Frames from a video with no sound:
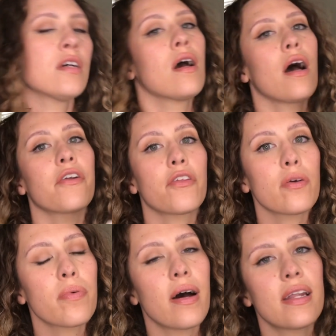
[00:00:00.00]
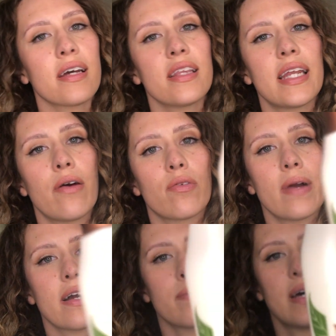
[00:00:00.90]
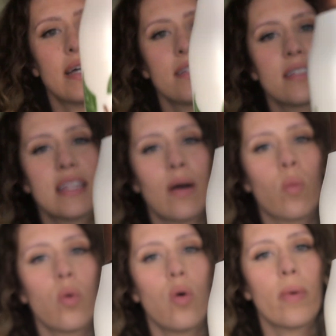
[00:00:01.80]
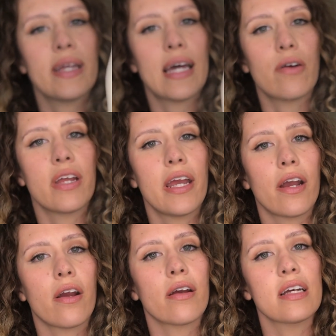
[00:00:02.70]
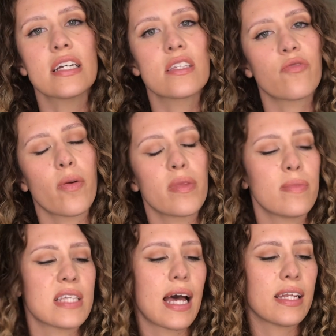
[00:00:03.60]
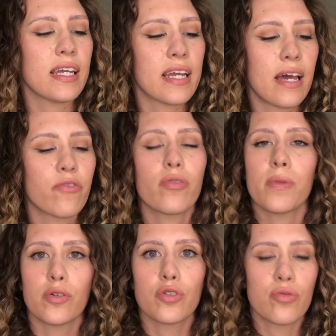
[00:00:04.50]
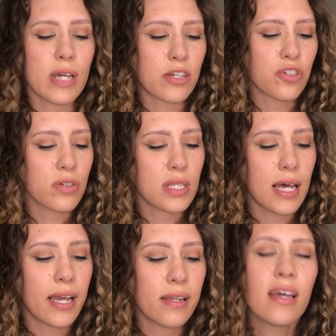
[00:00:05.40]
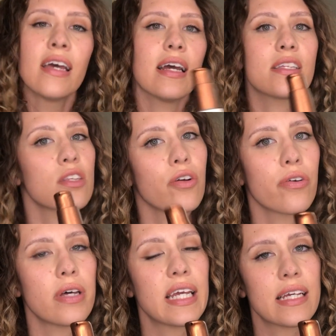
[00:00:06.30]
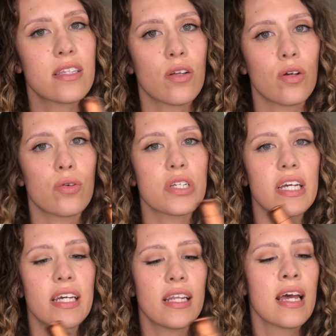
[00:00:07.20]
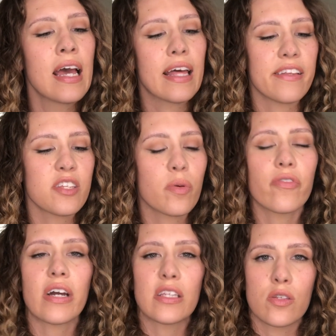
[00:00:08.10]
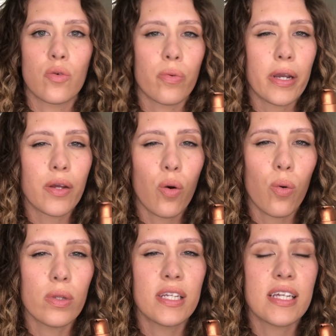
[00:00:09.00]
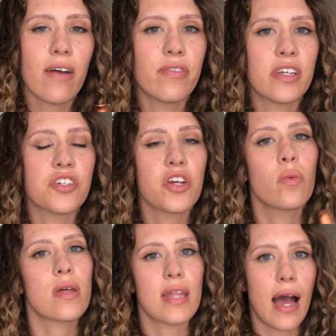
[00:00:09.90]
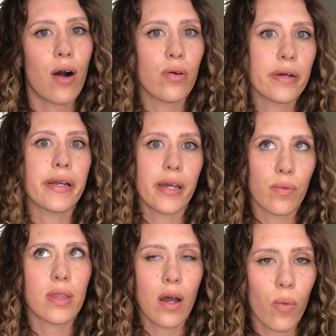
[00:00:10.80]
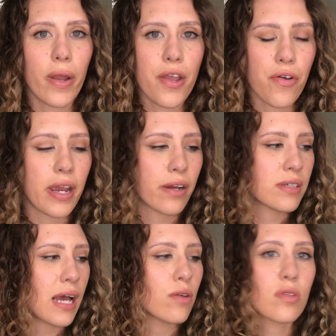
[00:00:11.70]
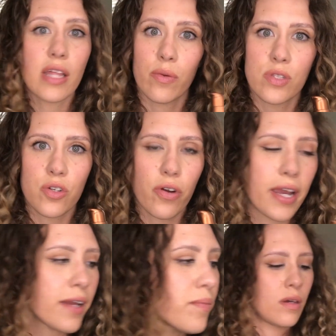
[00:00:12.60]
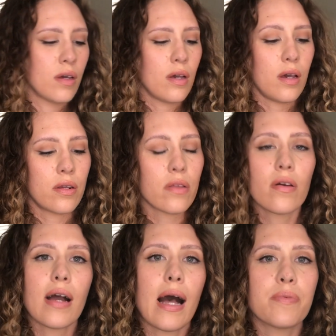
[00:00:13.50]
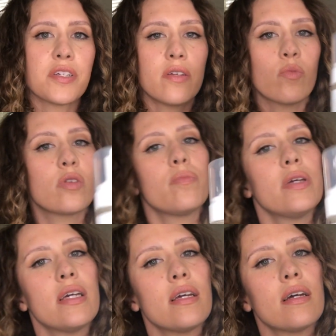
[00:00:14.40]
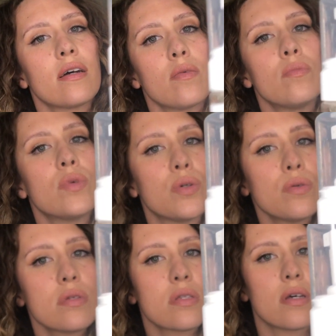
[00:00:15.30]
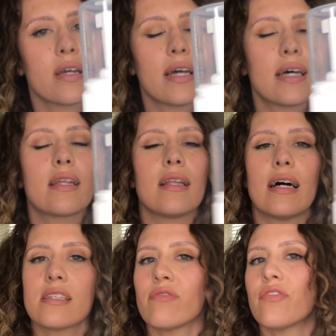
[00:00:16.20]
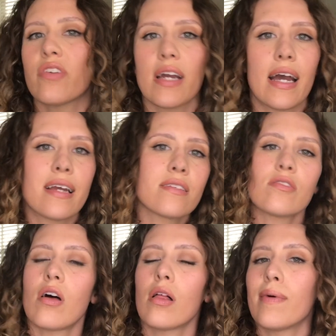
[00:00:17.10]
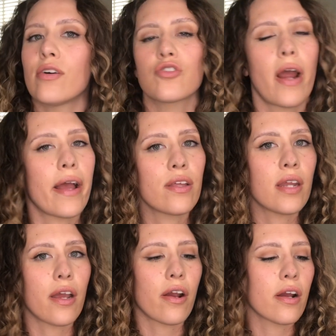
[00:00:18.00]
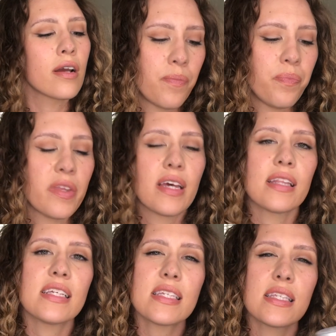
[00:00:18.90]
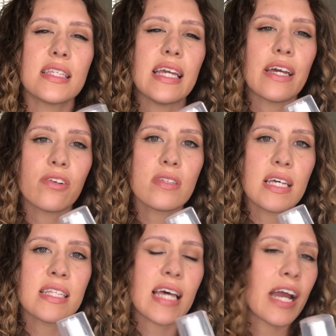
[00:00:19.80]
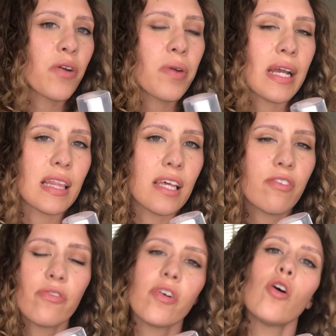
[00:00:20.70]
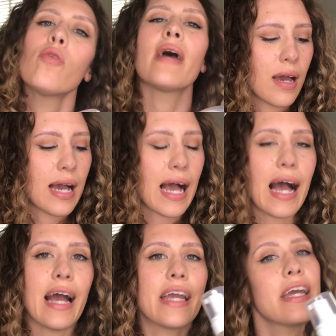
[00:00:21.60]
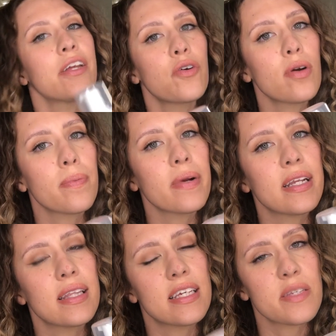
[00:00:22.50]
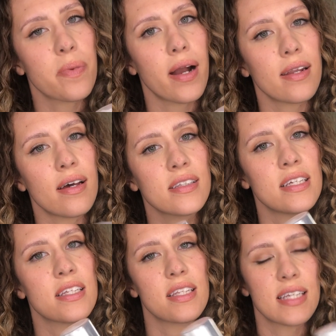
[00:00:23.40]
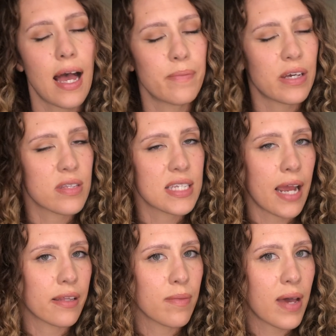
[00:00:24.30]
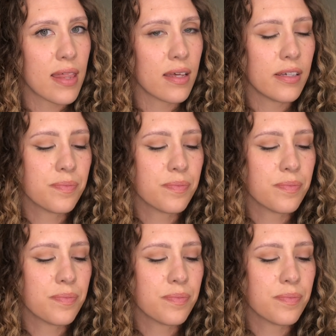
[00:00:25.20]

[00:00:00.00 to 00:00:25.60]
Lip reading: Another product that I would recommend that won't weigh down hair is from the Mizani, again, from their True Textures line. It's the Curl Enhancing Lotion. This provides great hold and definition without weighing your hair down, so that one's great. Another option would be mousse. Again, lots of different kinds. It's all about trial and error. This is the Sense I Create Lift Foam. I incorporated this product into the top-down styling method,